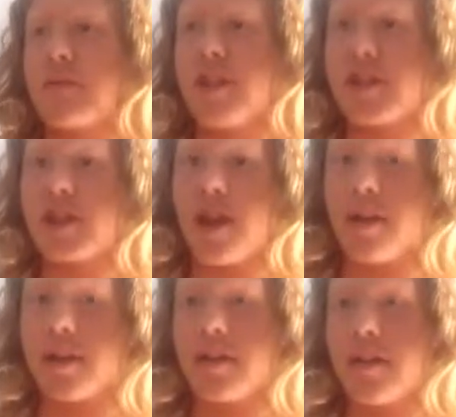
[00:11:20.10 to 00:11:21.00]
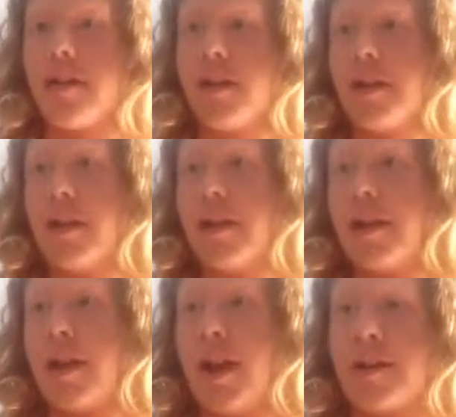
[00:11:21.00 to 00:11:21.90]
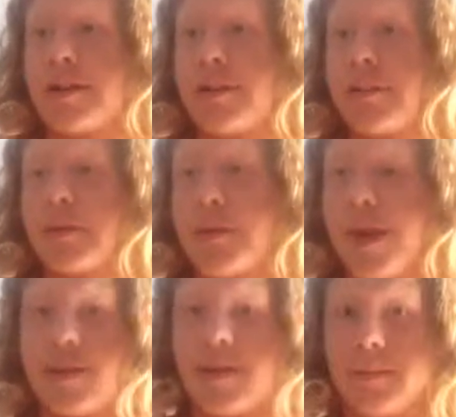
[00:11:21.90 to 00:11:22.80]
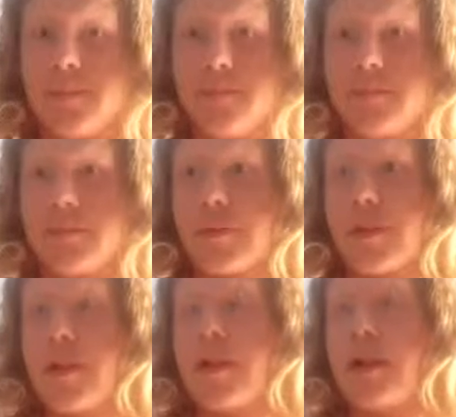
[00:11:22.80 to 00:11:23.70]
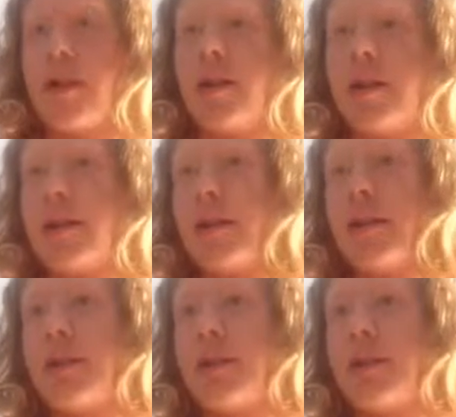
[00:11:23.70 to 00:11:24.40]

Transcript: for each character, and it was amazing. As